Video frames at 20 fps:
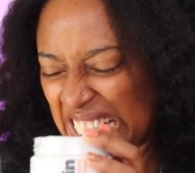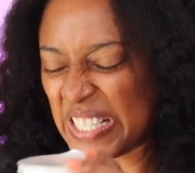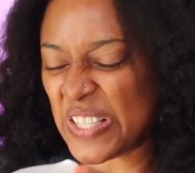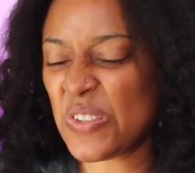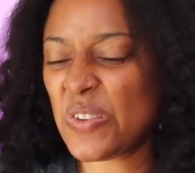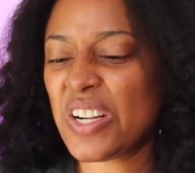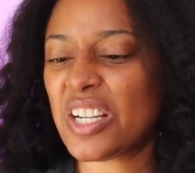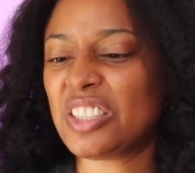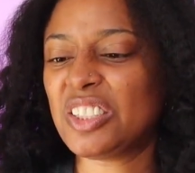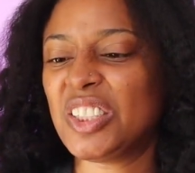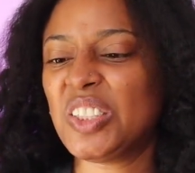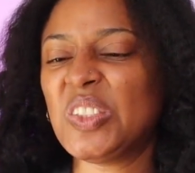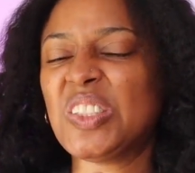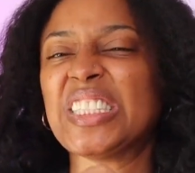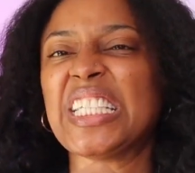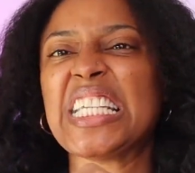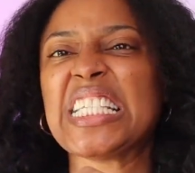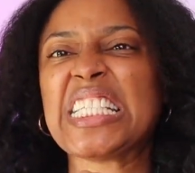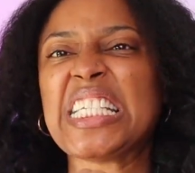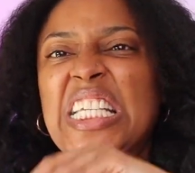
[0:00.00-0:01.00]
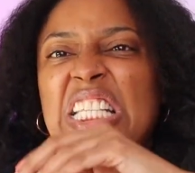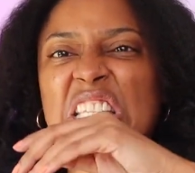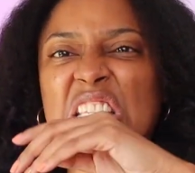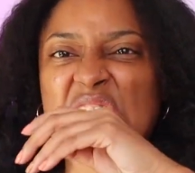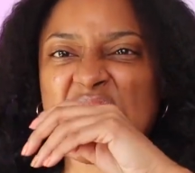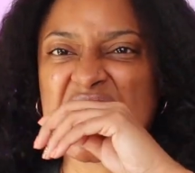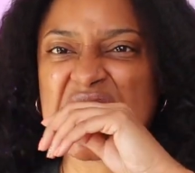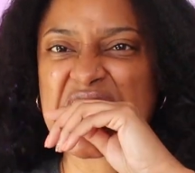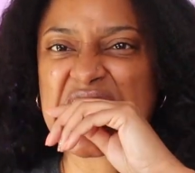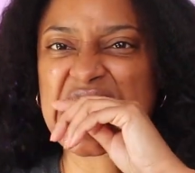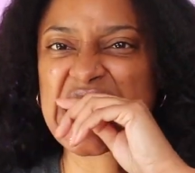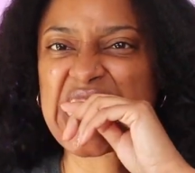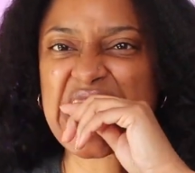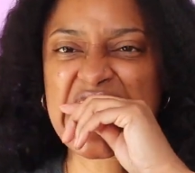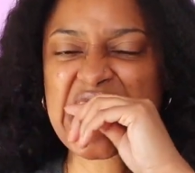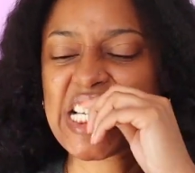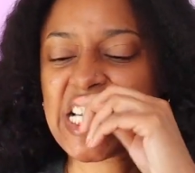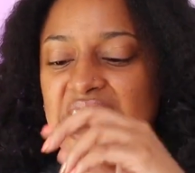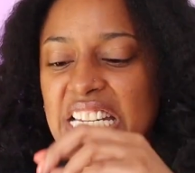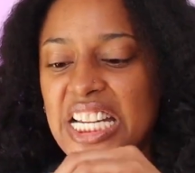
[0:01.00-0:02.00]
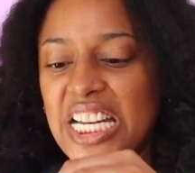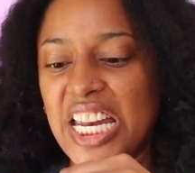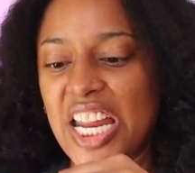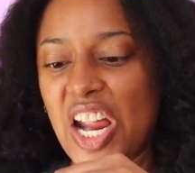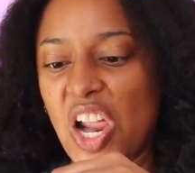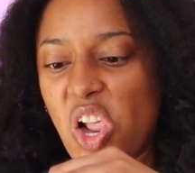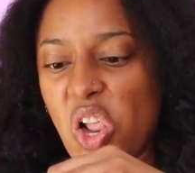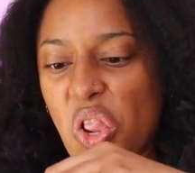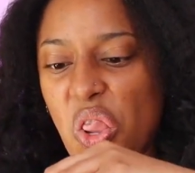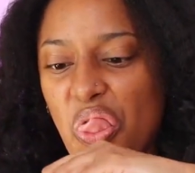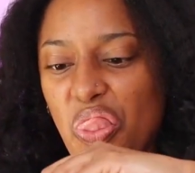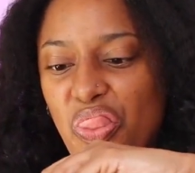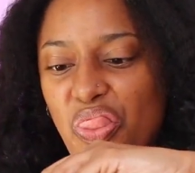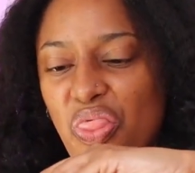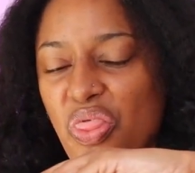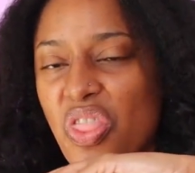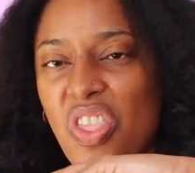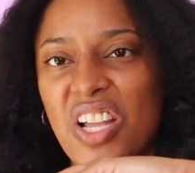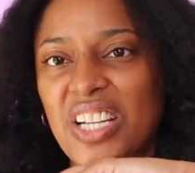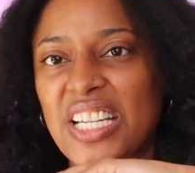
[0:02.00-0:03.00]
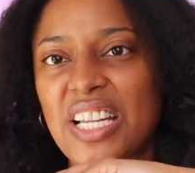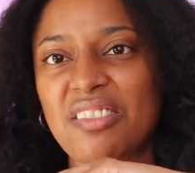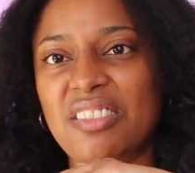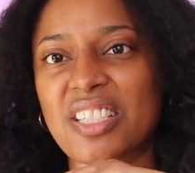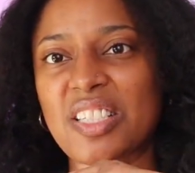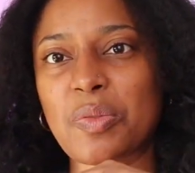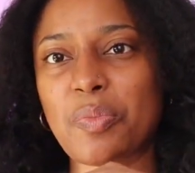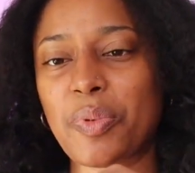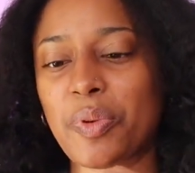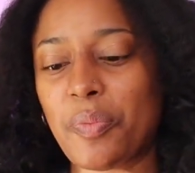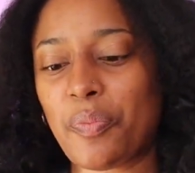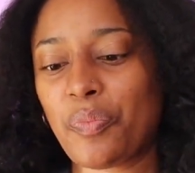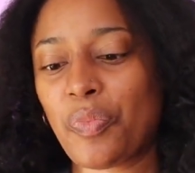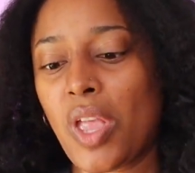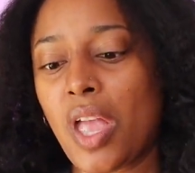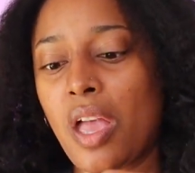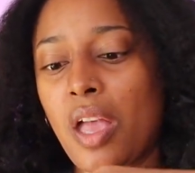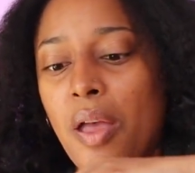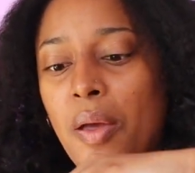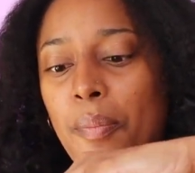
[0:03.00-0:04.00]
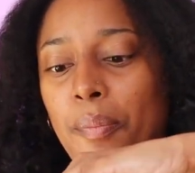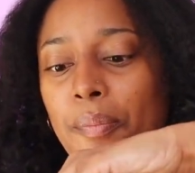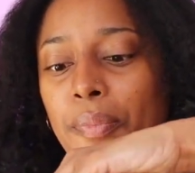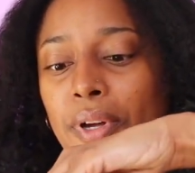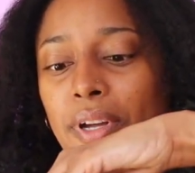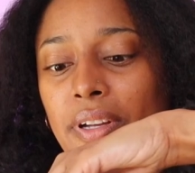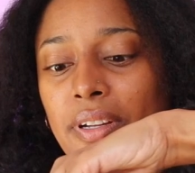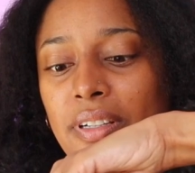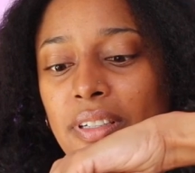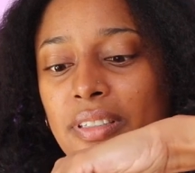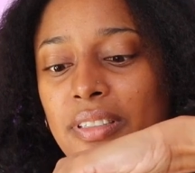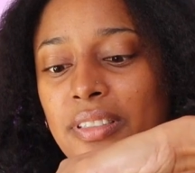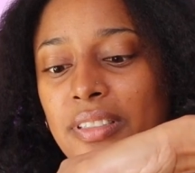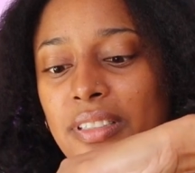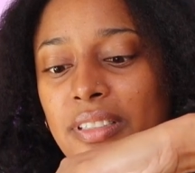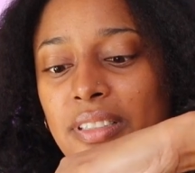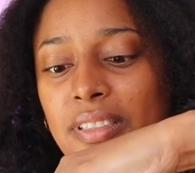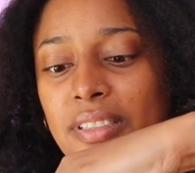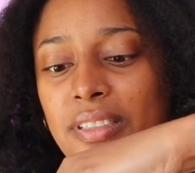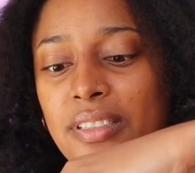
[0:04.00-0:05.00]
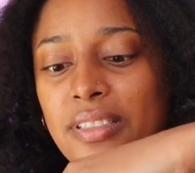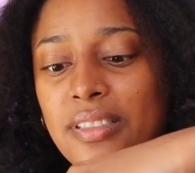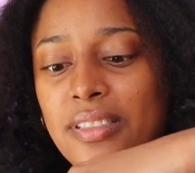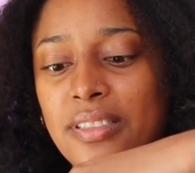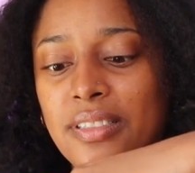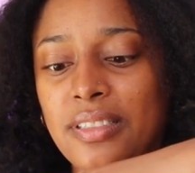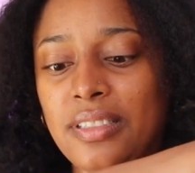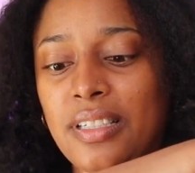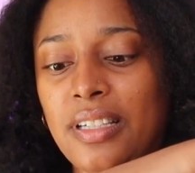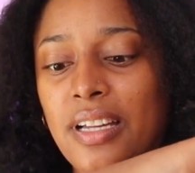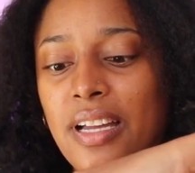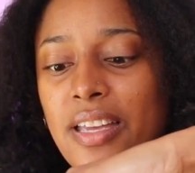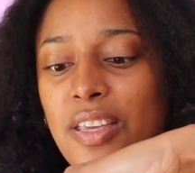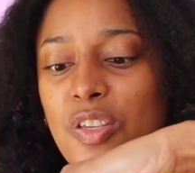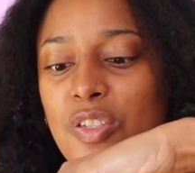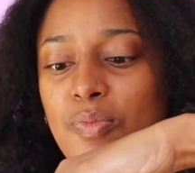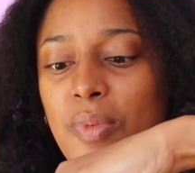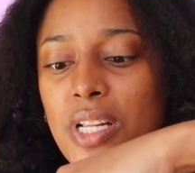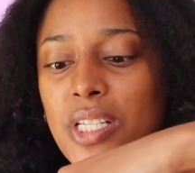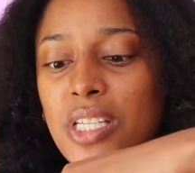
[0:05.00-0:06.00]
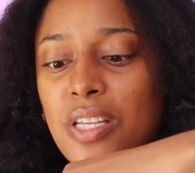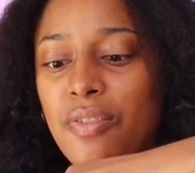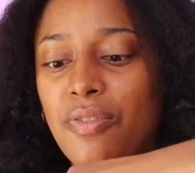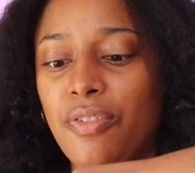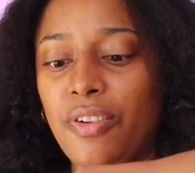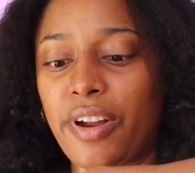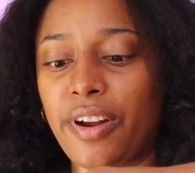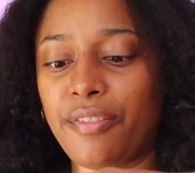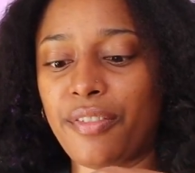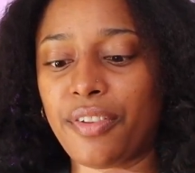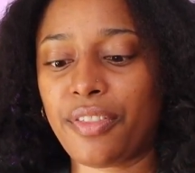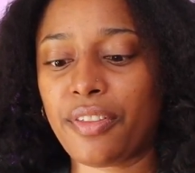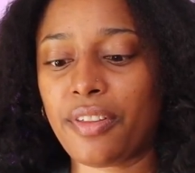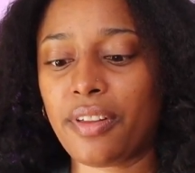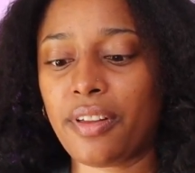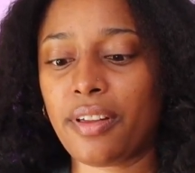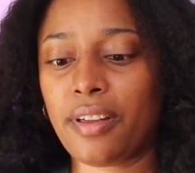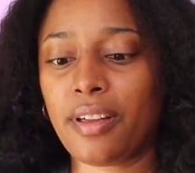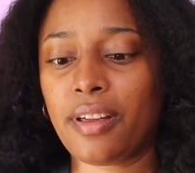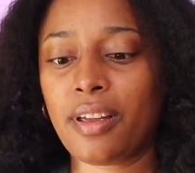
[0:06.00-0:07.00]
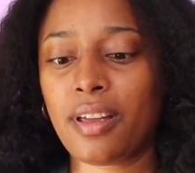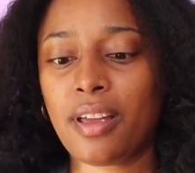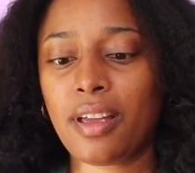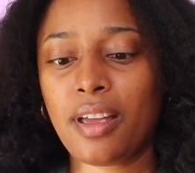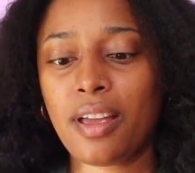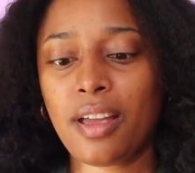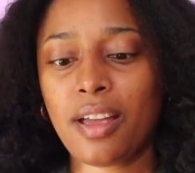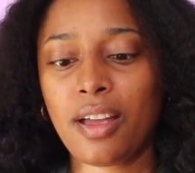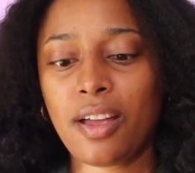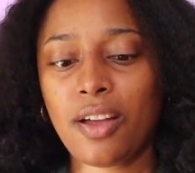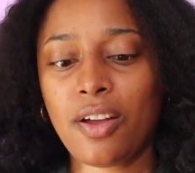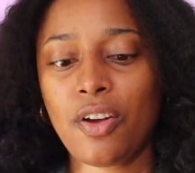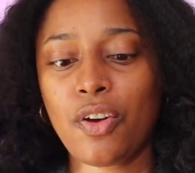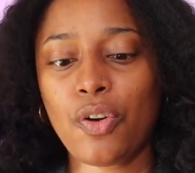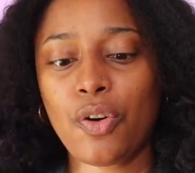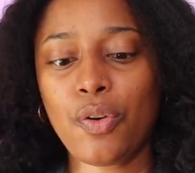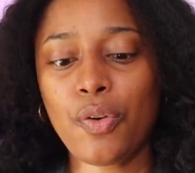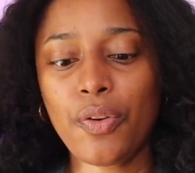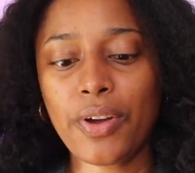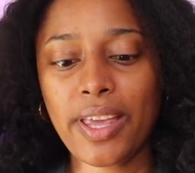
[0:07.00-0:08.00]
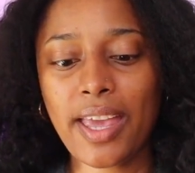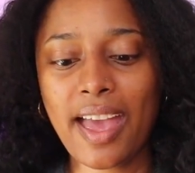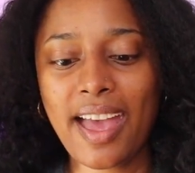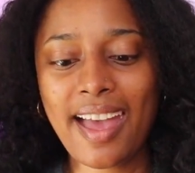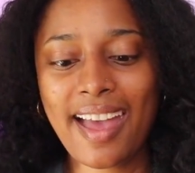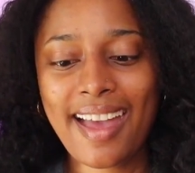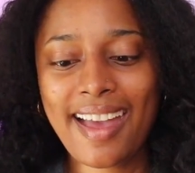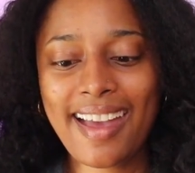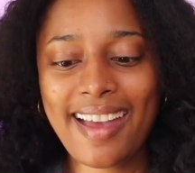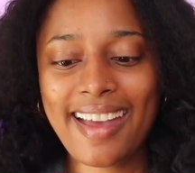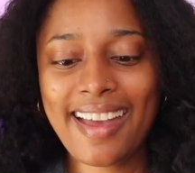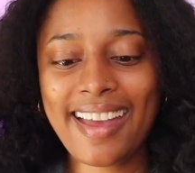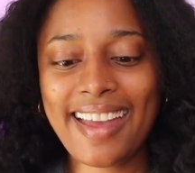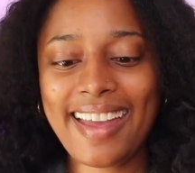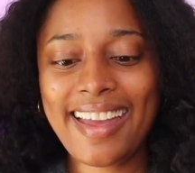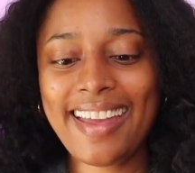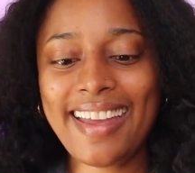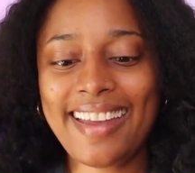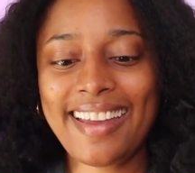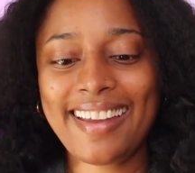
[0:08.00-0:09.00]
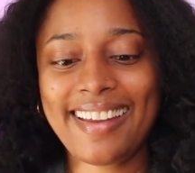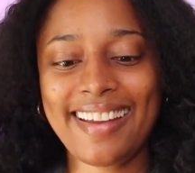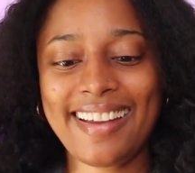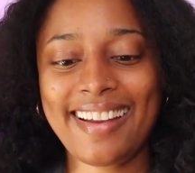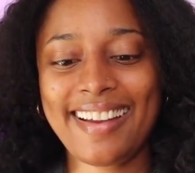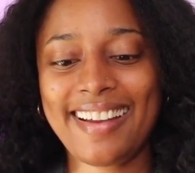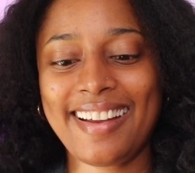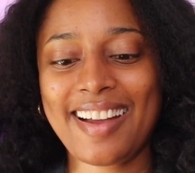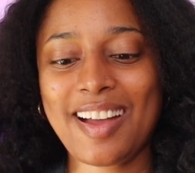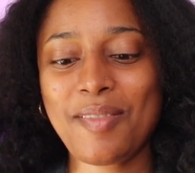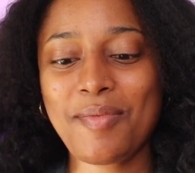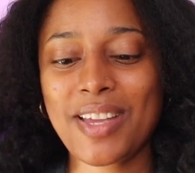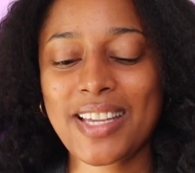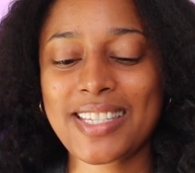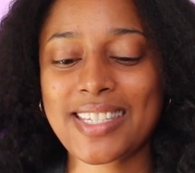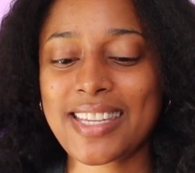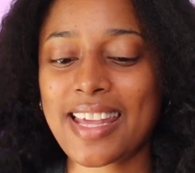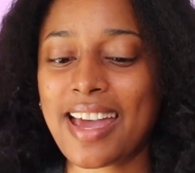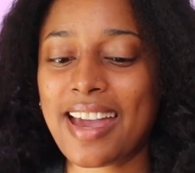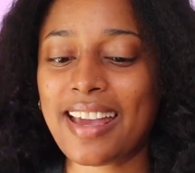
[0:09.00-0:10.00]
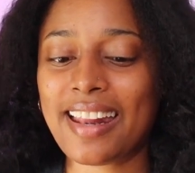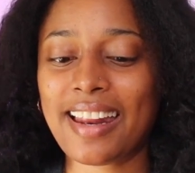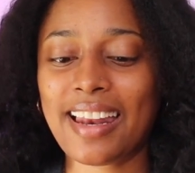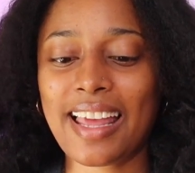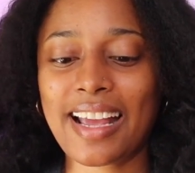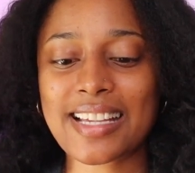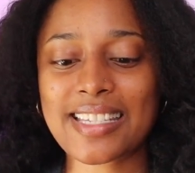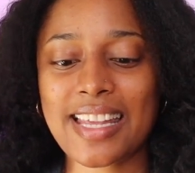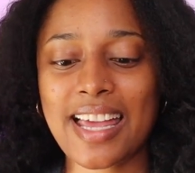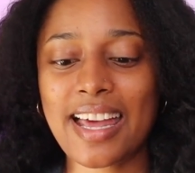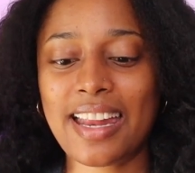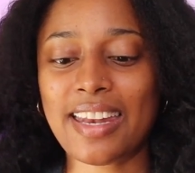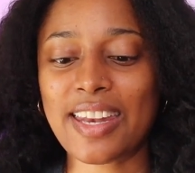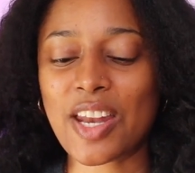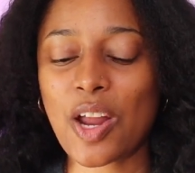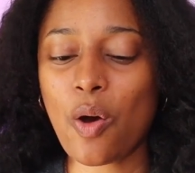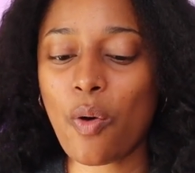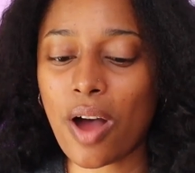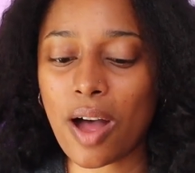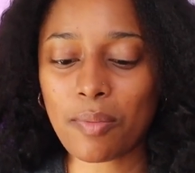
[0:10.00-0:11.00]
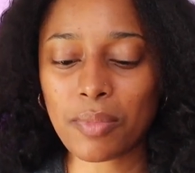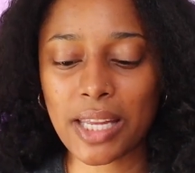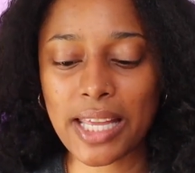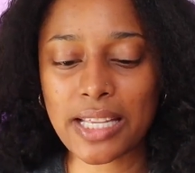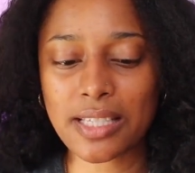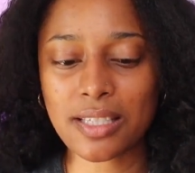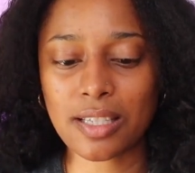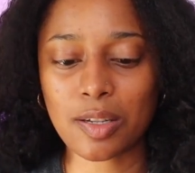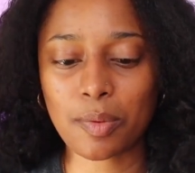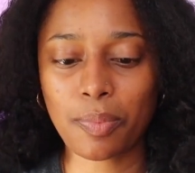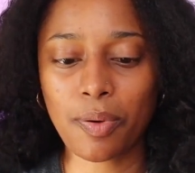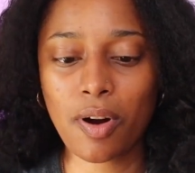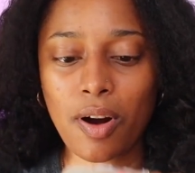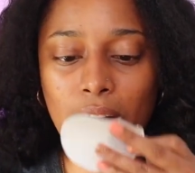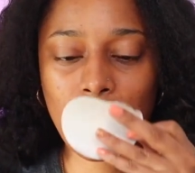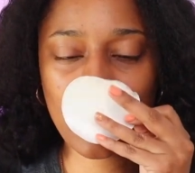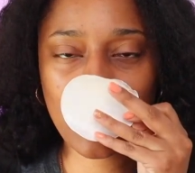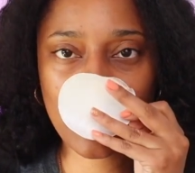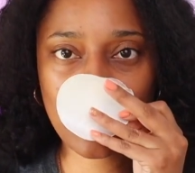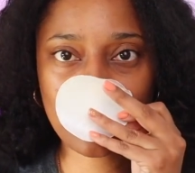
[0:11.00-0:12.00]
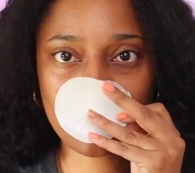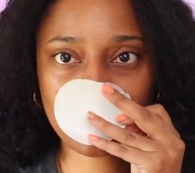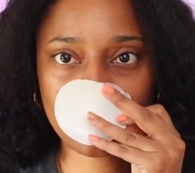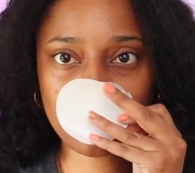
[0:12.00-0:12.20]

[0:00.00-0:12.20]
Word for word: Who else used their teeth for everything? I shouldn't have done that. That was stupid. But I use my teeth for everything. Okay. I'm excited. Like I said, I know I'm late to the party.